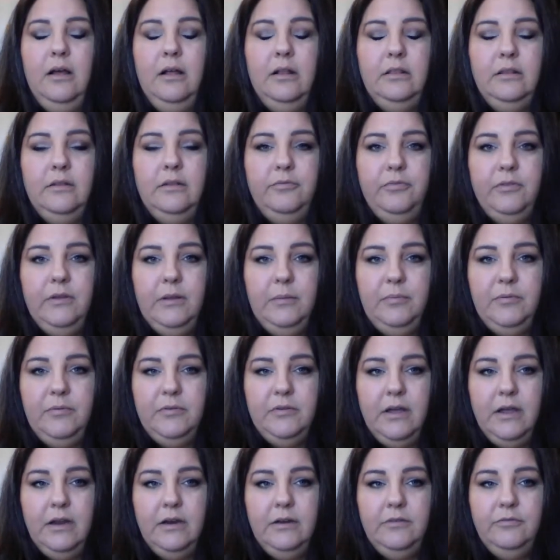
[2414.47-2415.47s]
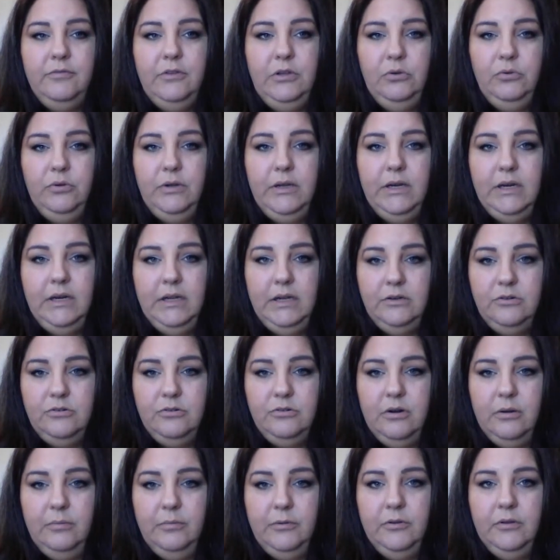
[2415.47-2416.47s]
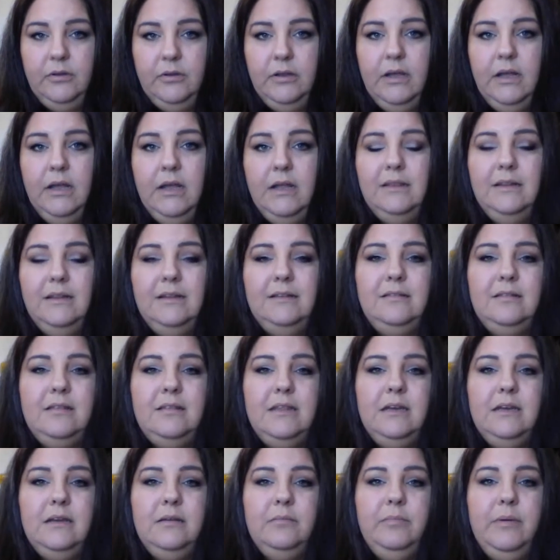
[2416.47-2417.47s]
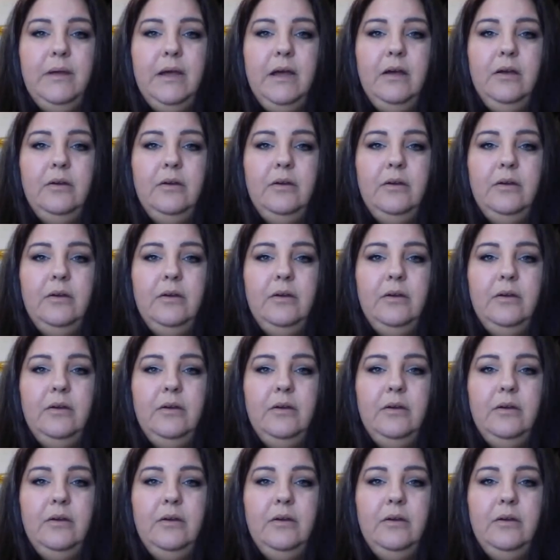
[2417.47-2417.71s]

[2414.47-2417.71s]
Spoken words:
On the flip side of you getting in trouble, let's talk